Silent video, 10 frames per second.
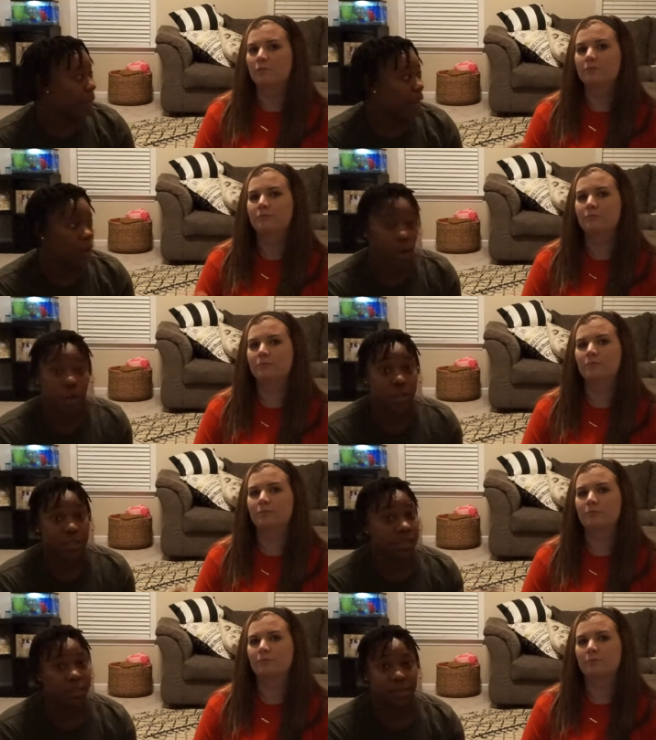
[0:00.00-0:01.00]
Speaker 1: baby of her
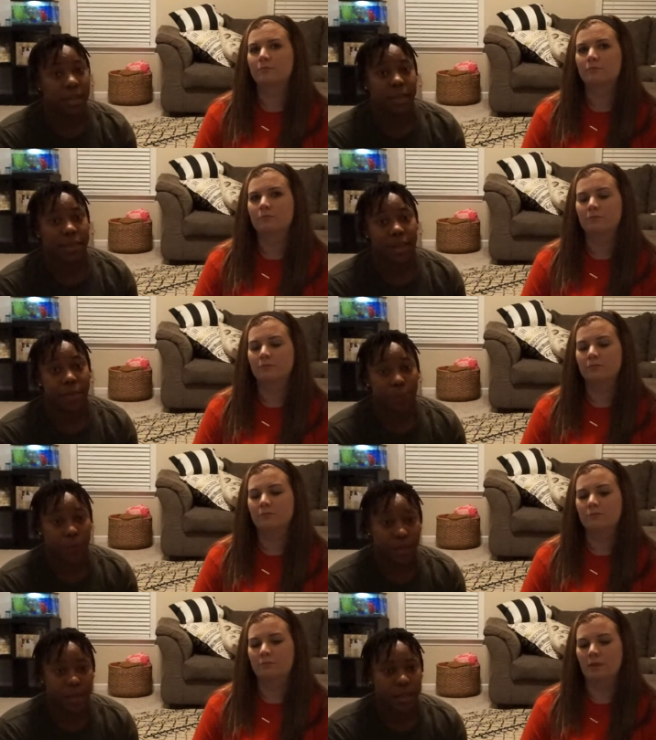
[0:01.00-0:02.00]
since like day
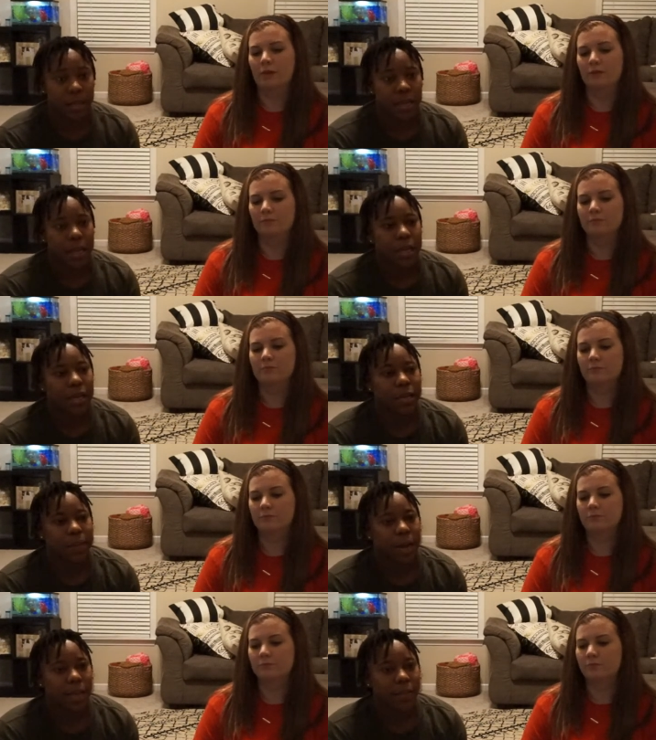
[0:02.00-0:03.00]
one. Yeah. Um,
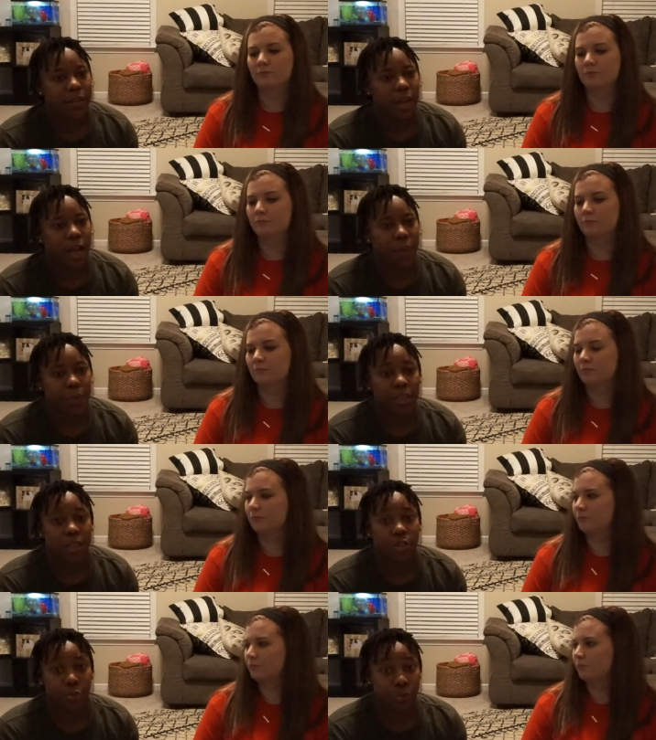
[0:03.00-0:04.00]
and I, I really,
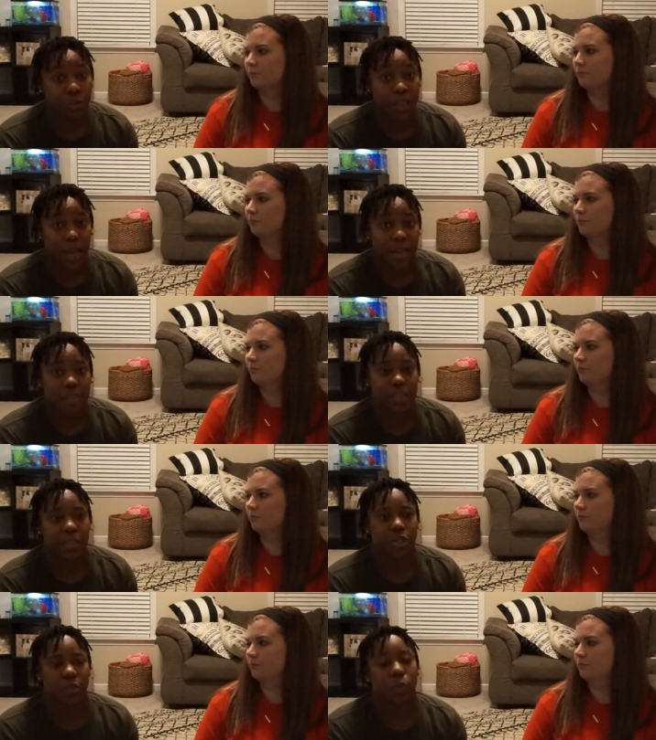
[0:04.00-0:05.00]
truly, honestly
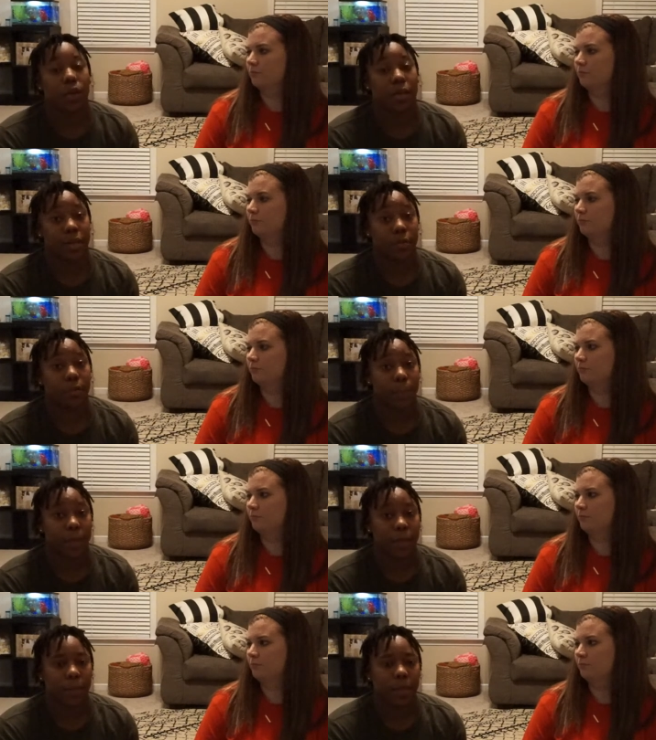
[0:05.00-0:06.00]
just want a healthy
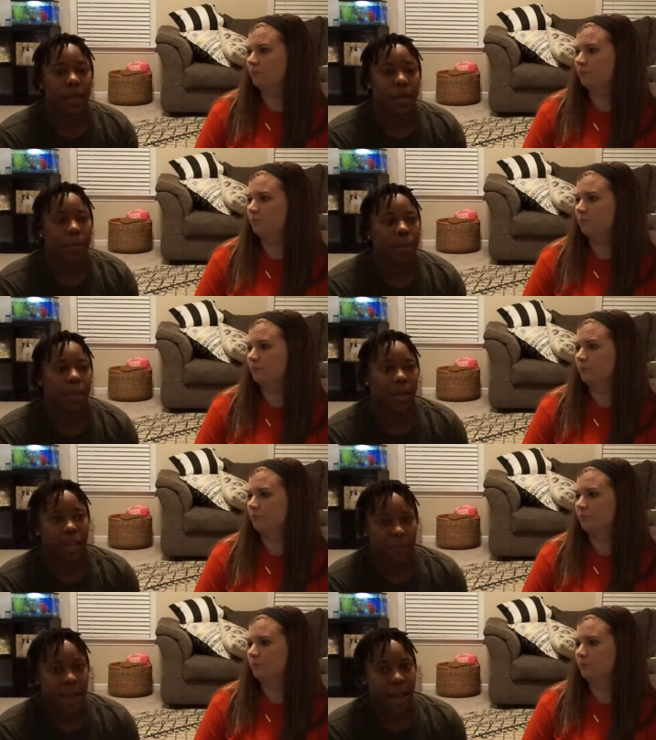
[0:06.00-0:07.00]
baby. But like
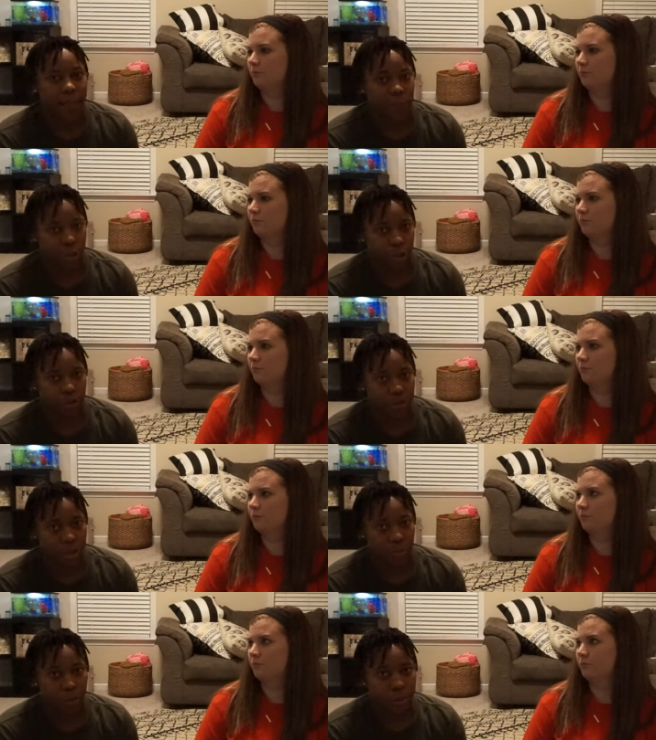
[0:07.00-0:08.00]
if I had to choose
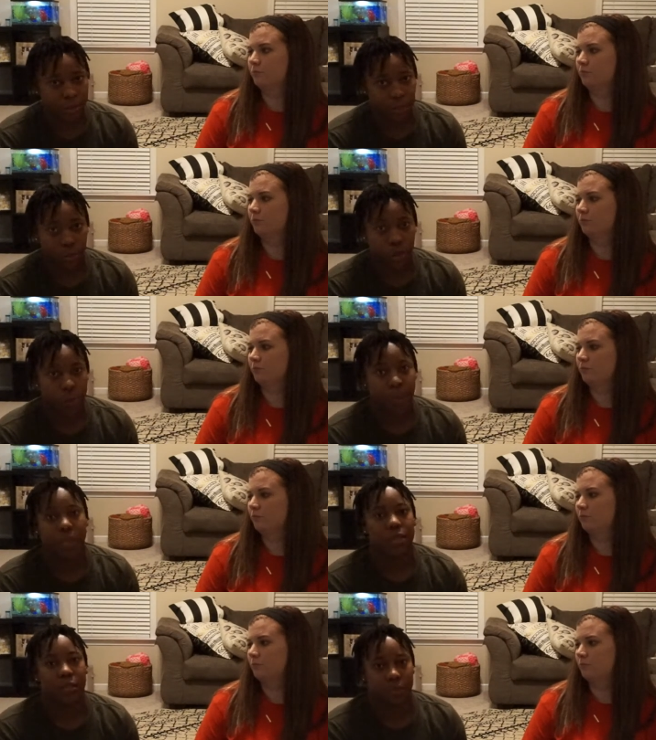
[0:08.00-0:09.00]
team boy or team girl, because